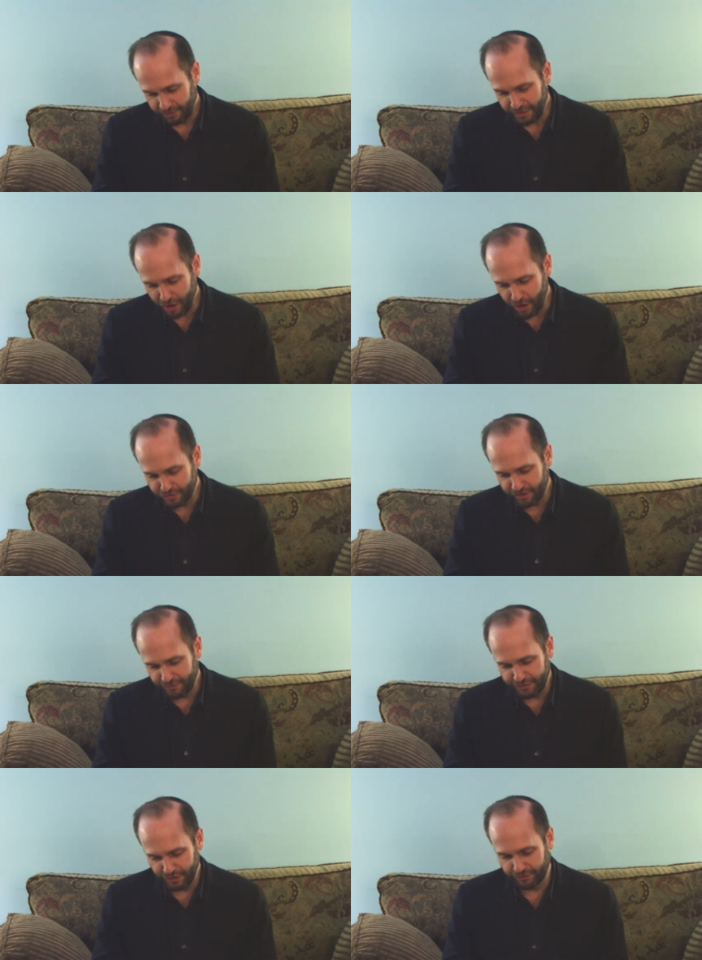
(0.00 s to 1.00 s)

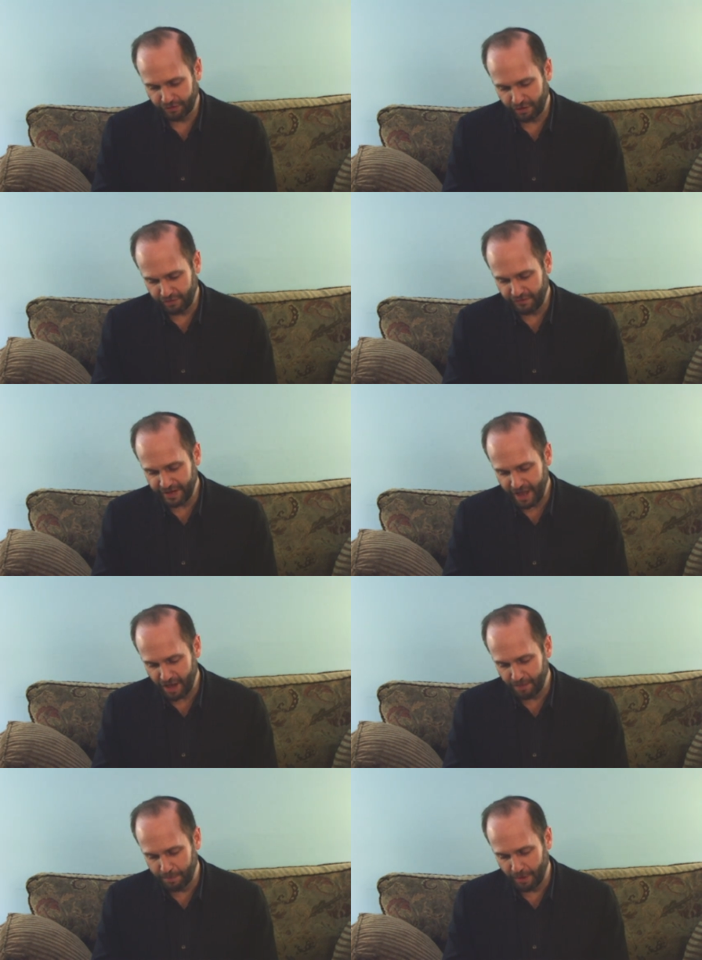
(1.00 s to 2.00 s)
Vayashav Yitzchak
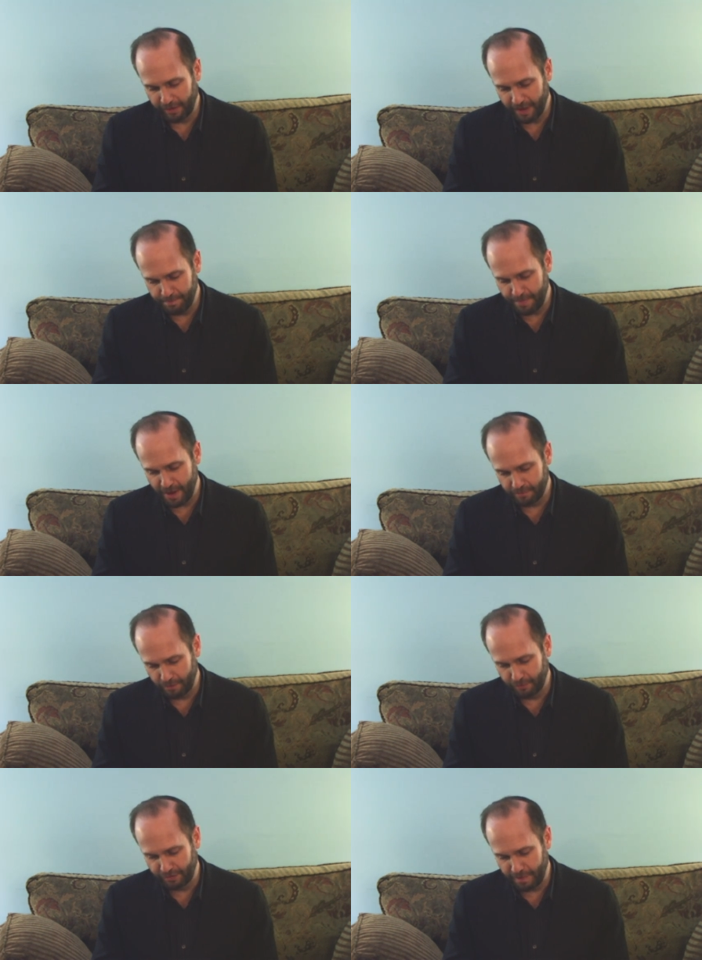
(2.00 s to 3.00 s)
vayachpar et
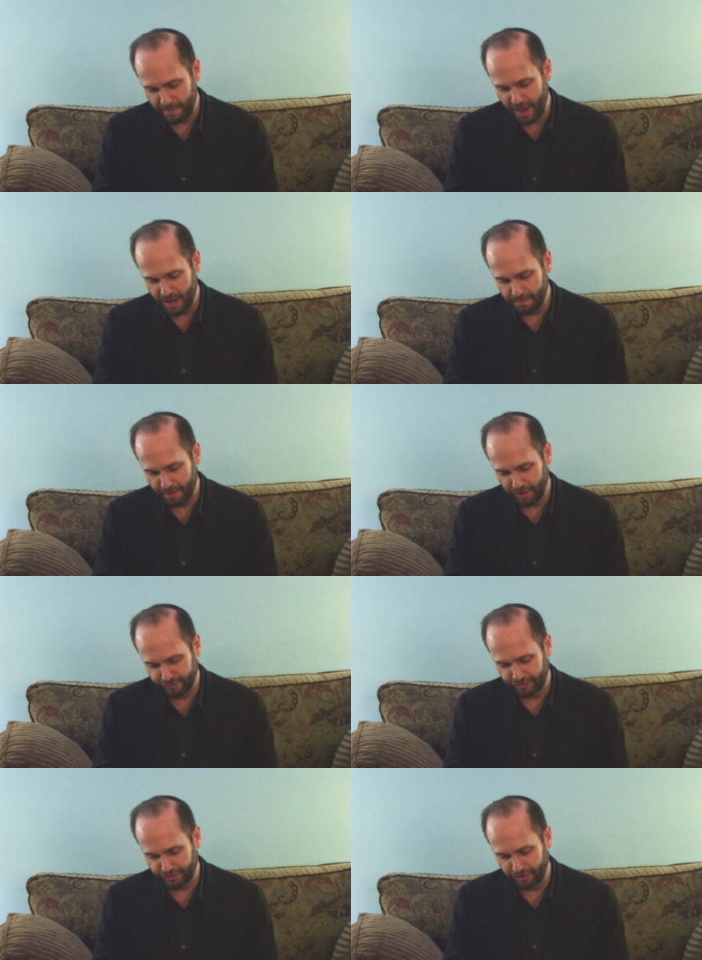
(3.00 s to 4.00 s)
be'erot hamayim
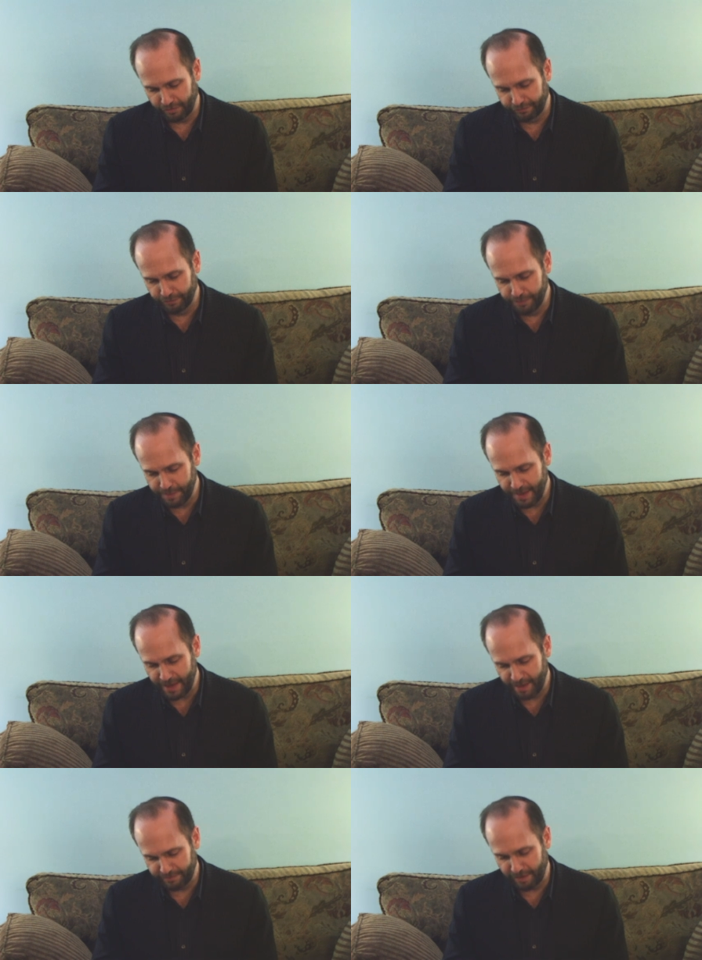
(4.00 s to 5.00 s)
asher chafru
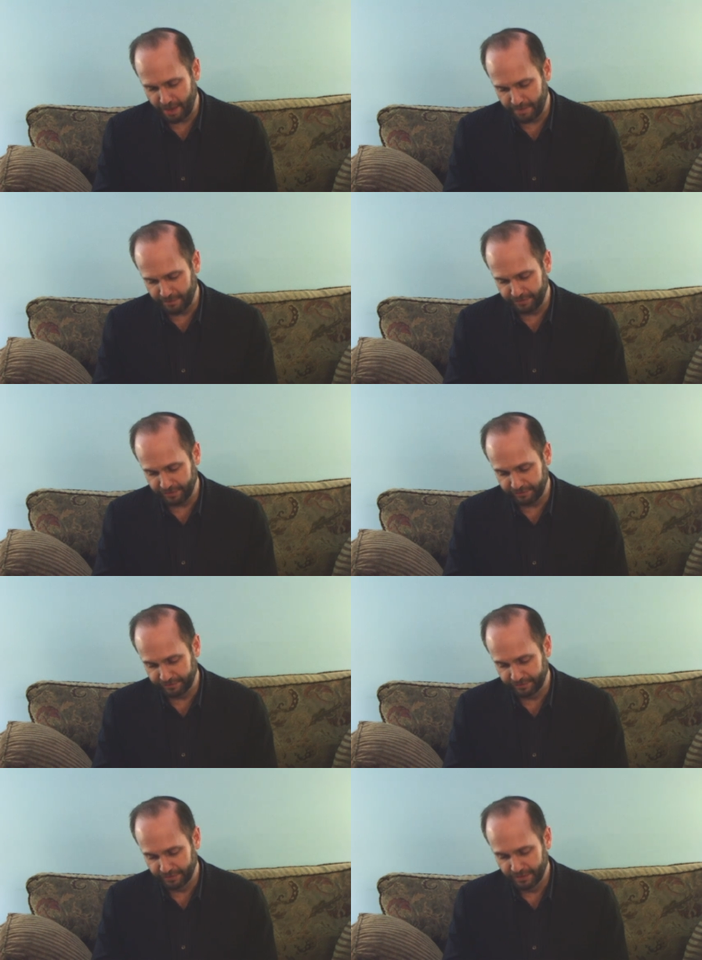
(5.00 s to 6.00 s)
bimei Avraham aviv.
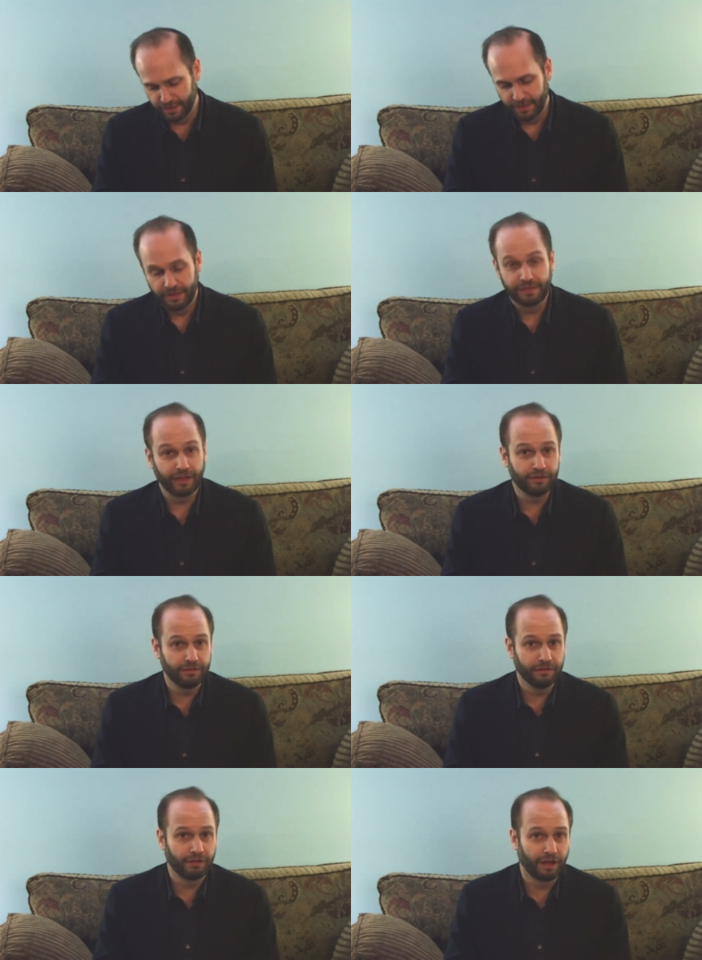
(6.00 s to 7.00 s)

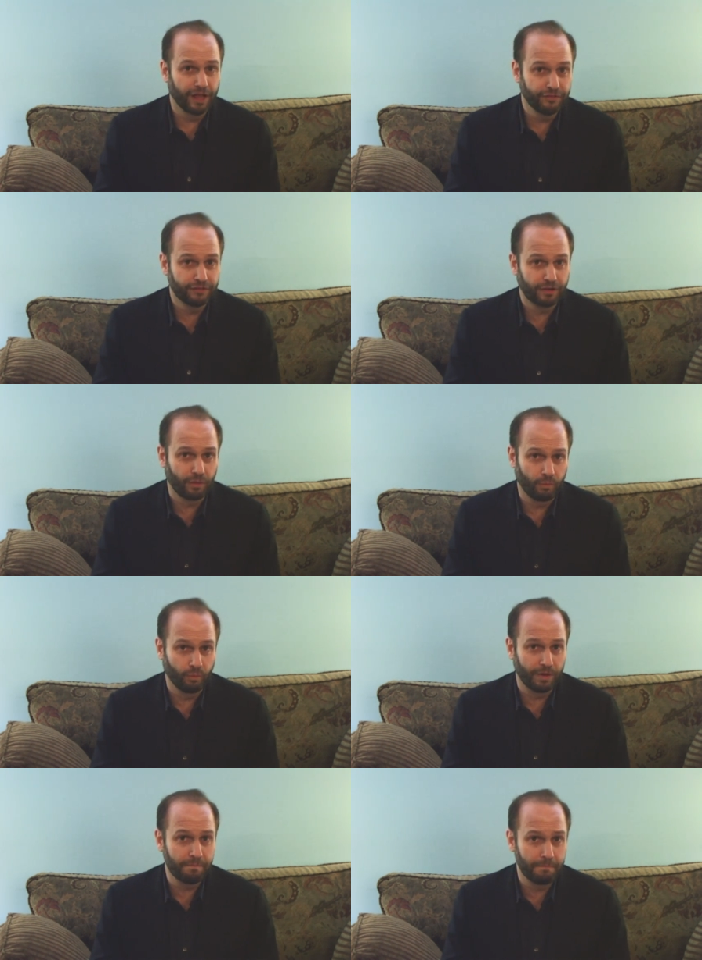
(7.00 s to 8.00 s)
That Isaac
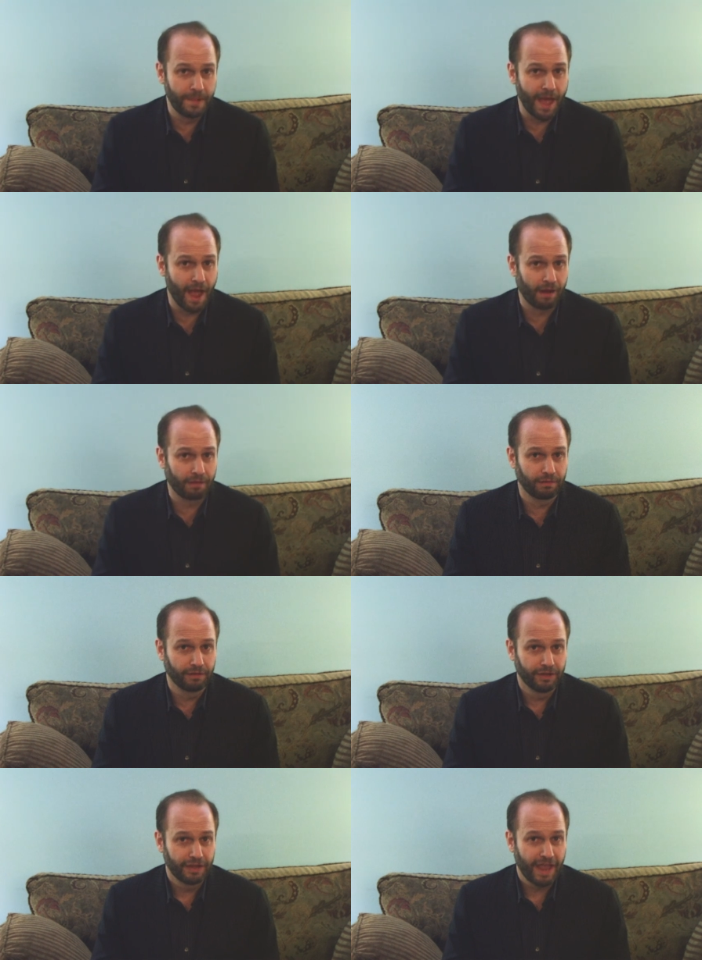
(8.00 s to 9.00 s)
went back
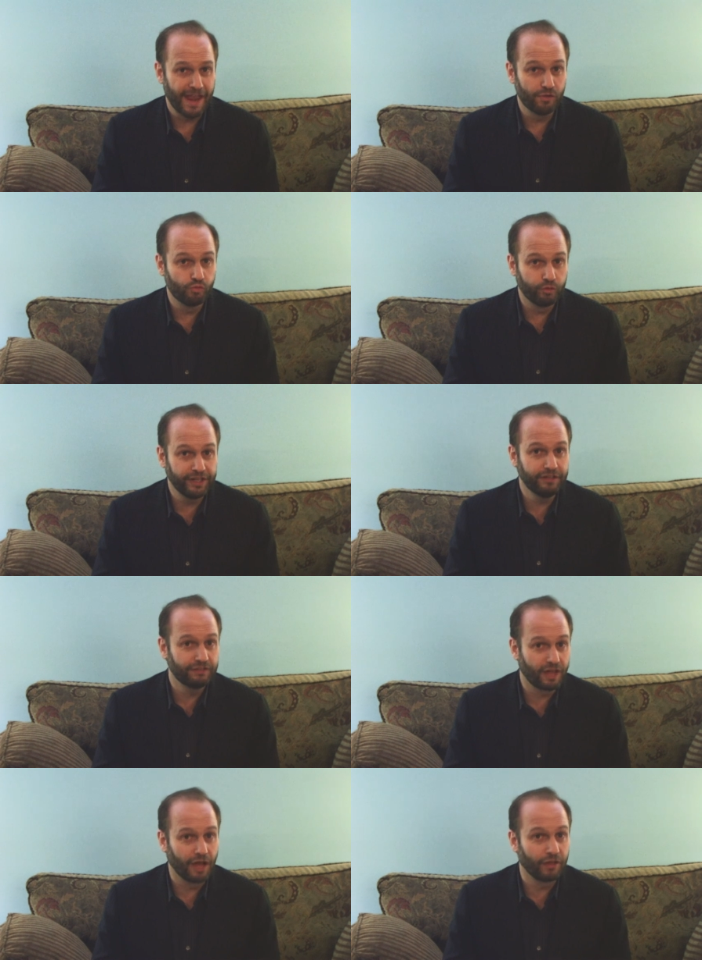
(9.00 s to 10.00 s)
and
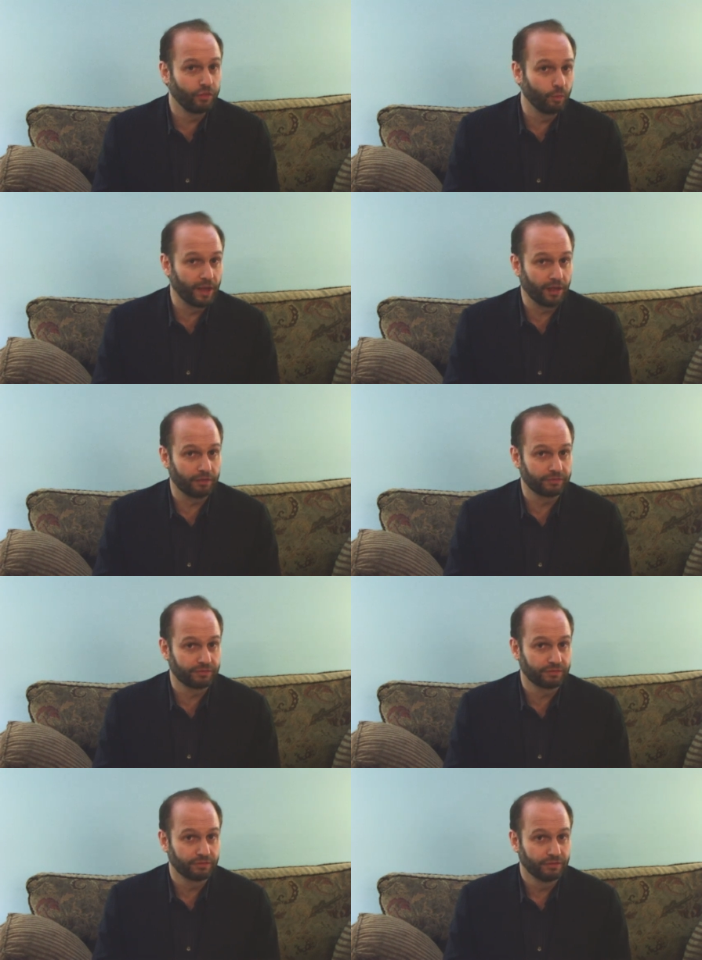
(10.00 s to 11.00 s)
redug the
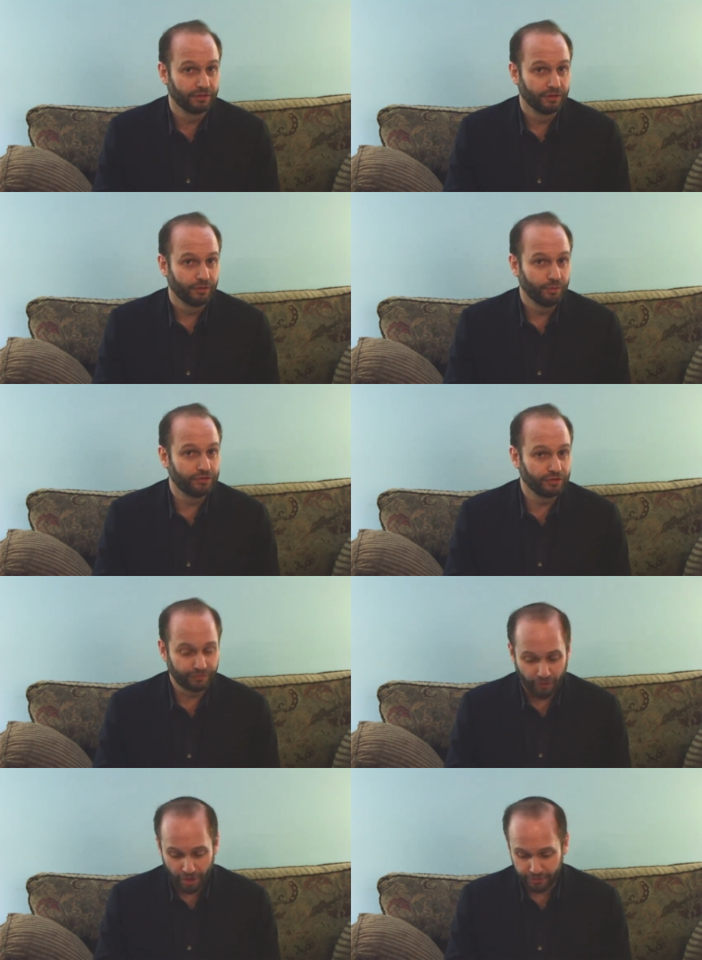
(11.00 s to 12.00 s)
wells, which his
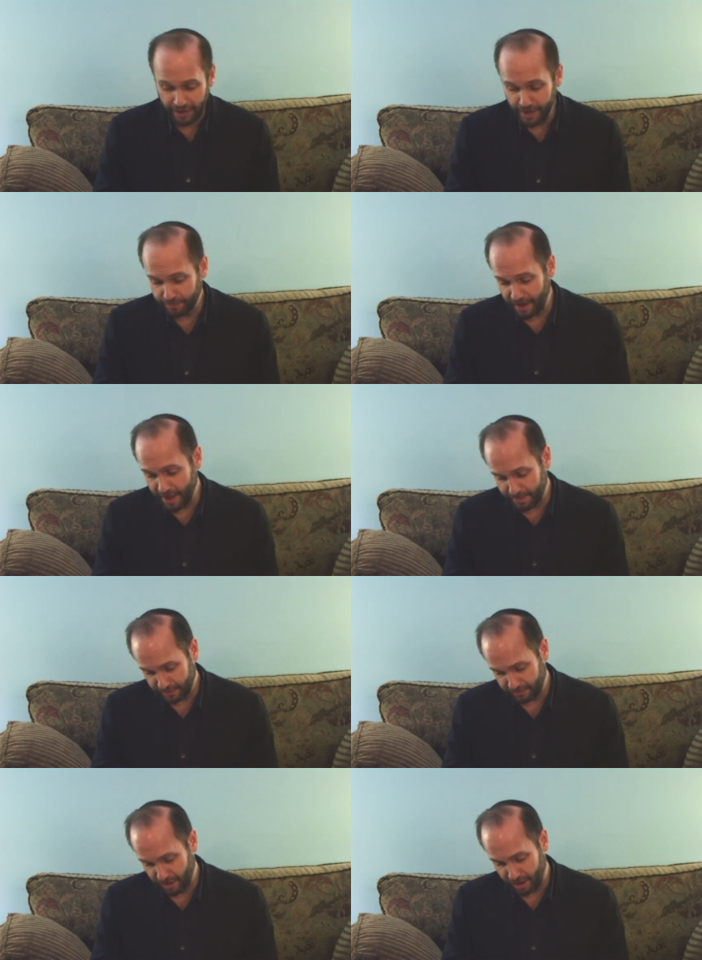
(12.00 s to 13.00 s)
father Abraham
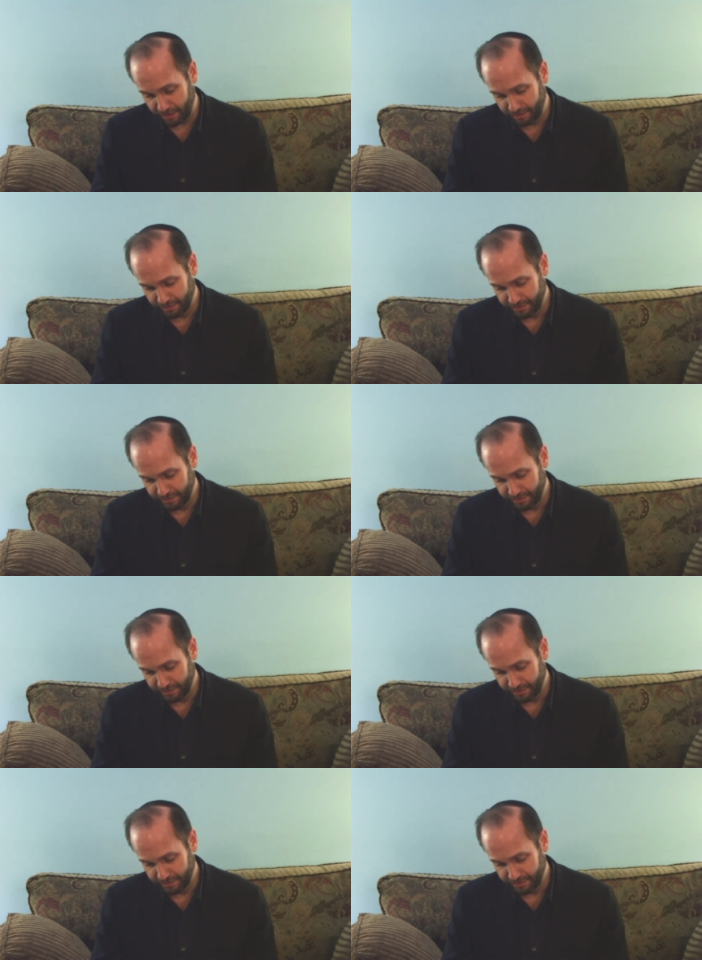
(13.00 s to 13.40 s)
had dug,